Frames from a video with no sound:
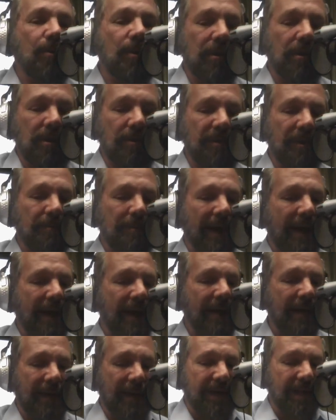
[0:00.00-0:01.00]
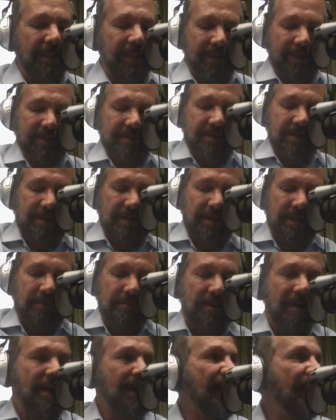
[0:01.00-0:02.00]
will be back at that
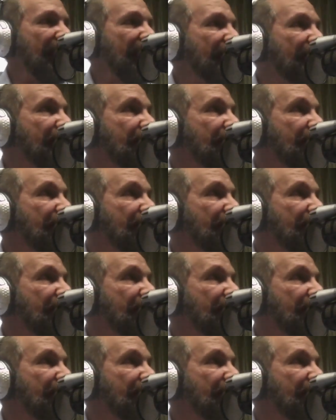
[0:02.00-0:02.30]
time. And